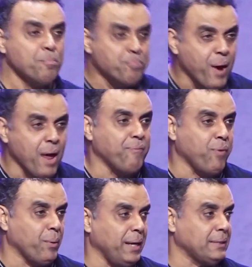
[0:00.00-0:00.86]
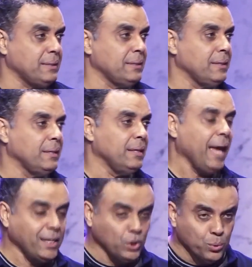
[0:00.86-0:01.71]
Pray for it
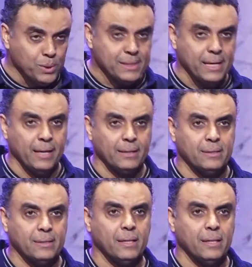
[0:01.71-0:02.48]
and you will see it.